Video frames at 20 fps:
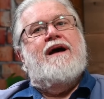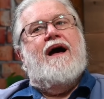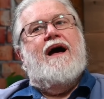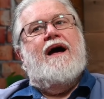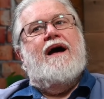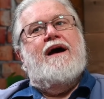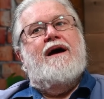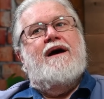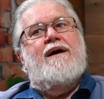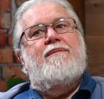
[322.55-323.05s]

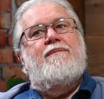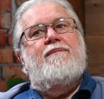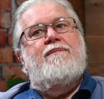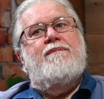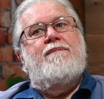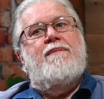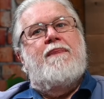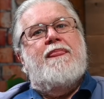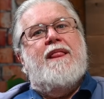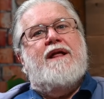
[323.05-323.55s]

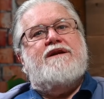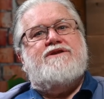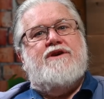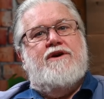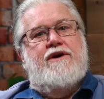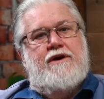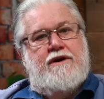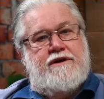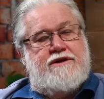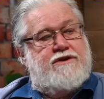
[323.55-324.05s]
So
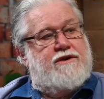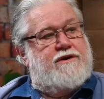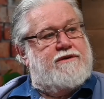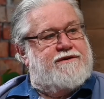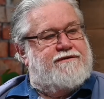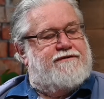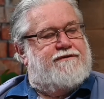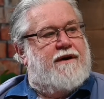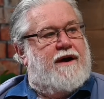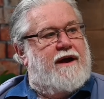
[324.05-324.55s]
Hertzog
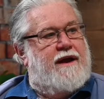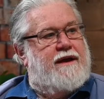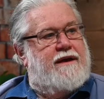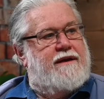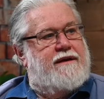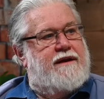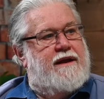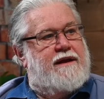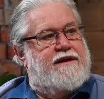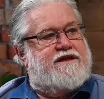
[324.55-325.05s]
was
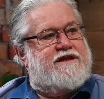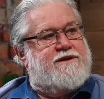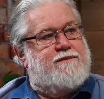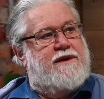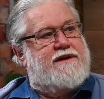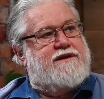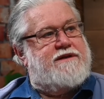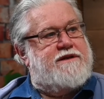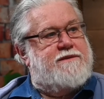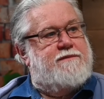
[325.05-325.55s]
fired and
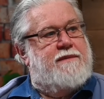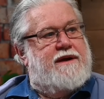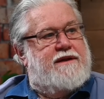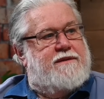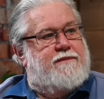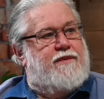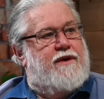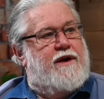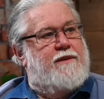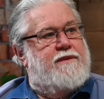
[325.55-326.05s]
Smuts is made
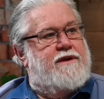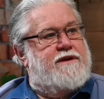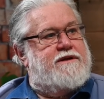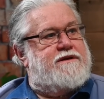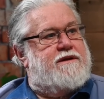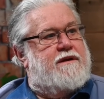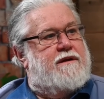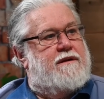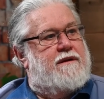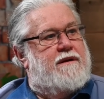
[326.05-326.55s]
the Prime
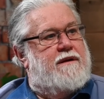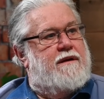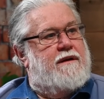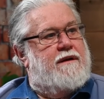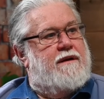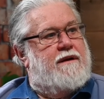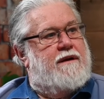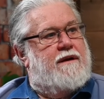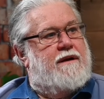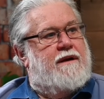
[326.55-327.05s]
Minister.
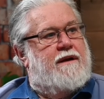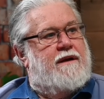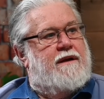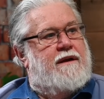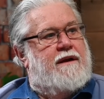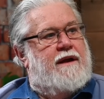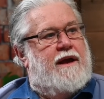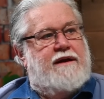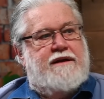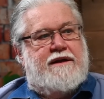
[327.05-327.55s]

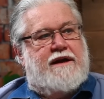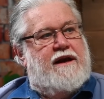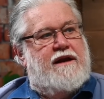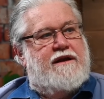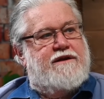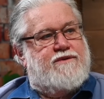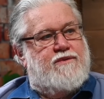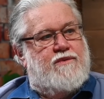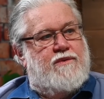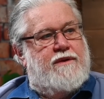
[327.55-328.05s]
and
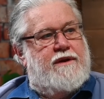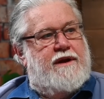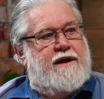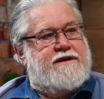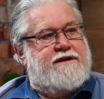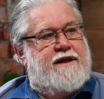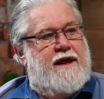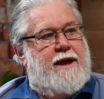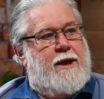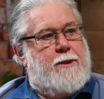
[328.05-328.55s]
declares war the
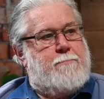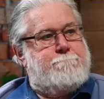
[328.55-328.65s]
next day.